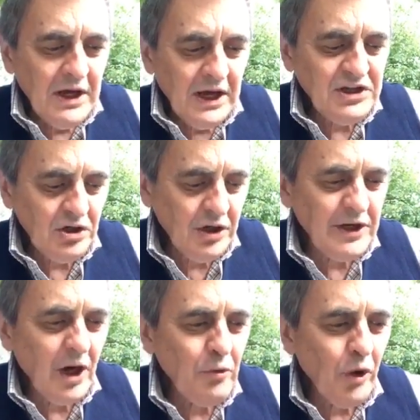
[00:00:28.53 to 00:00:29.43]
Actually, I've got to
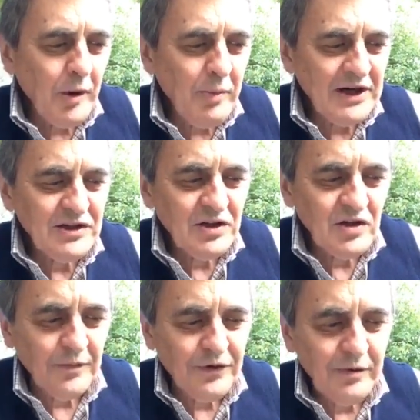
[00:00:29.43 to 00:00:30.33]
go right back to the
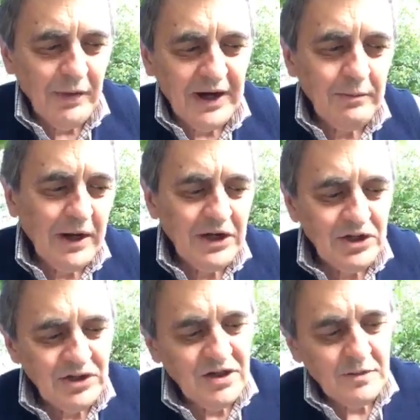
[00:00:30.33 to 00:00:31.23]
top 3 money
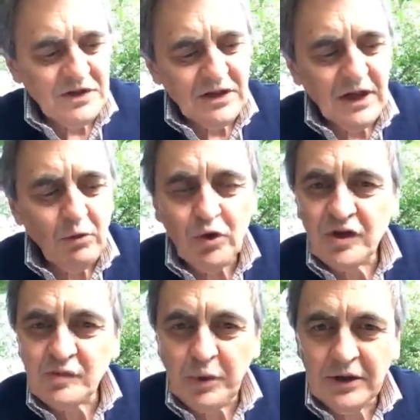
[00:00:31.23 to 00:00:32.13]
managing tips, and they were
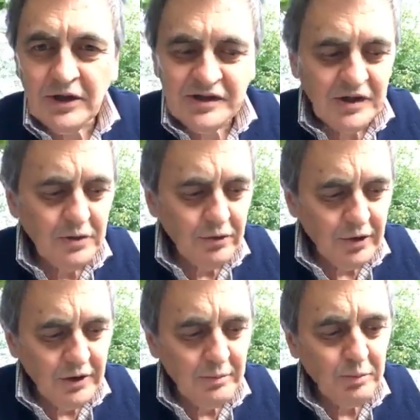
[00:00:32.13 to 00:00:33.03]
spend less than you
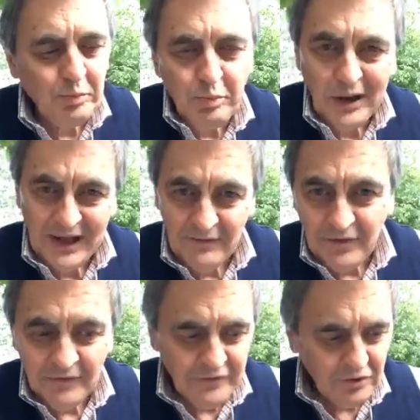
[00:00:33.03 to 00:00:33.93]
earn, plan for
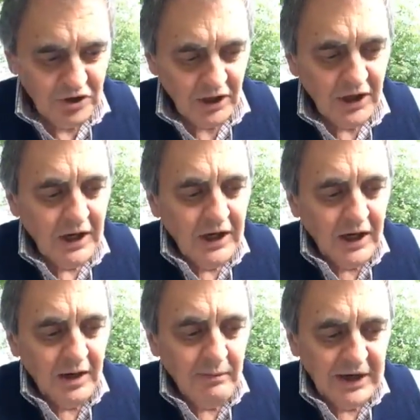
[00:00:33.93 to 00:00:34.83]
the future,
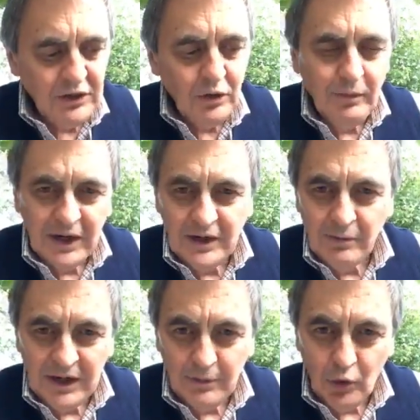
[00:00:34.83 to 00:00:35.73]
and make your money
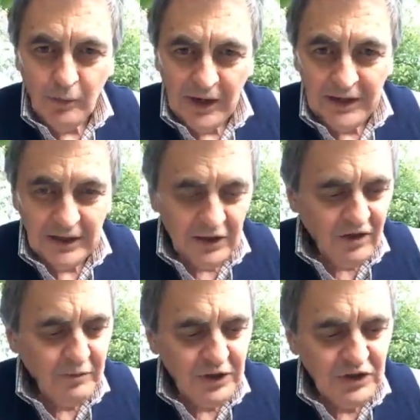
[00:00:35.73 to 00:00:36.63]
make more money. And
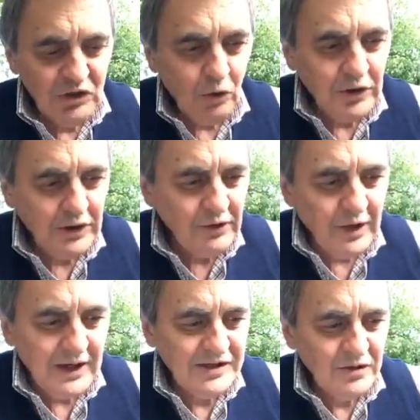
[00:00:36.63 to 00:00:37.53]
I've been talking the
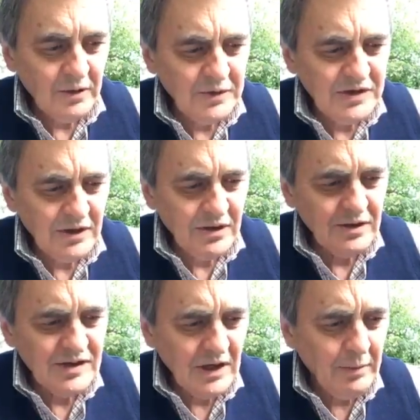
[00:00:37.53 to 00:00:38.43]
last 2
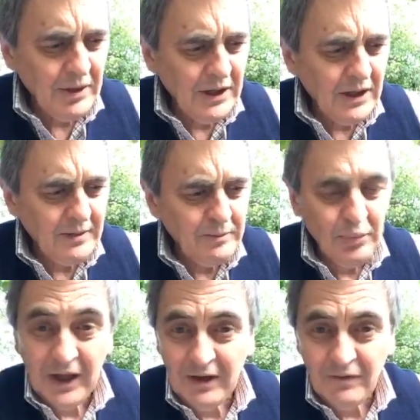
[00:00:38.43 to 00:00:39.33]
episodes about
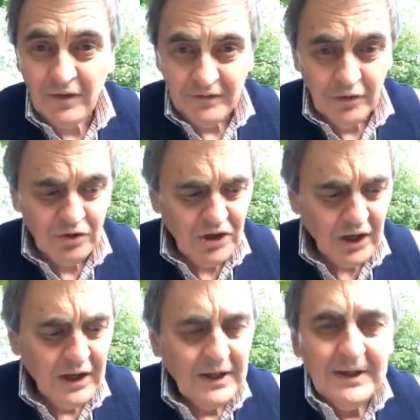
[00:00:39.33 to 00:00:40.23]
plan for the future.
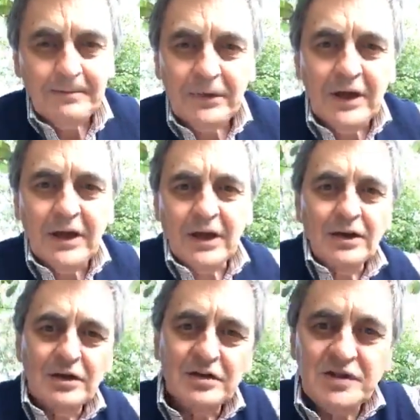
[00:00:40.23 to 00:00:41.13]

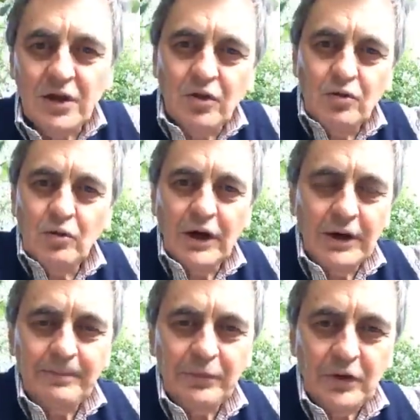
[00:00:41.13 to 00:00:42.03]
And
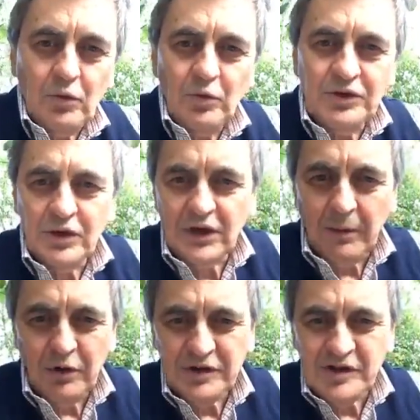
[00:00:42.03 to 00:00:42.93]
so we did a
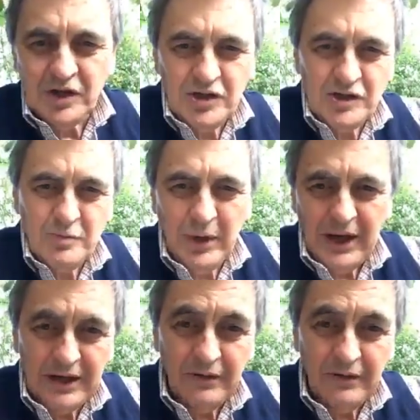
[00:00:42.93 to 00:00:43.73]
couple of sessions back.